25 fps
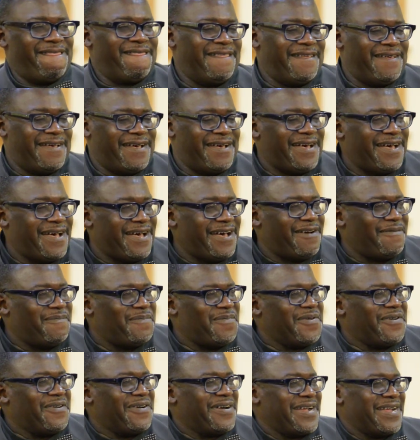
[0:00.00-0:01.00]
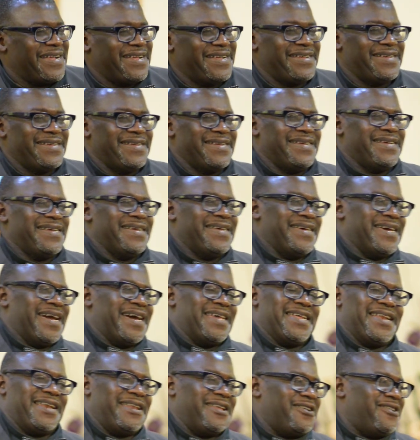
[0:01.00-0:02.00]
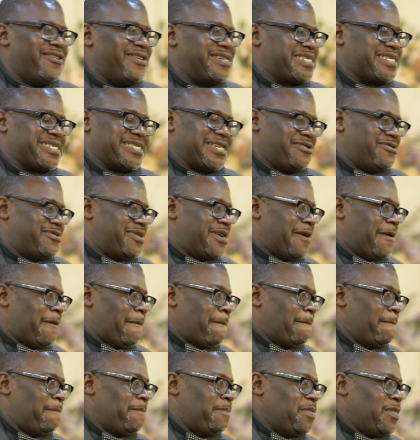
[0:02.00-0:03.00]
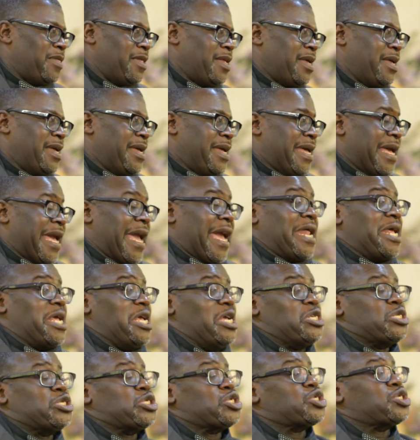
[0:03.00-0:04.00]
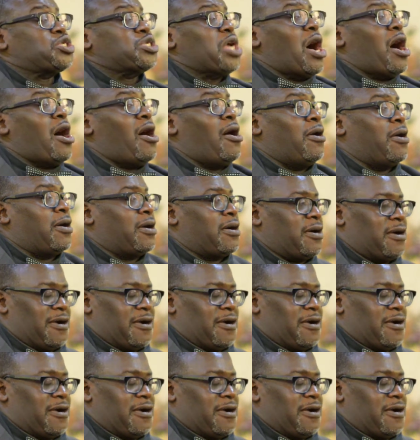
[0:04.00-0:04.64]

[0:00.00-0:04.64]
Ah, boy. And the Lord showed up. And he saw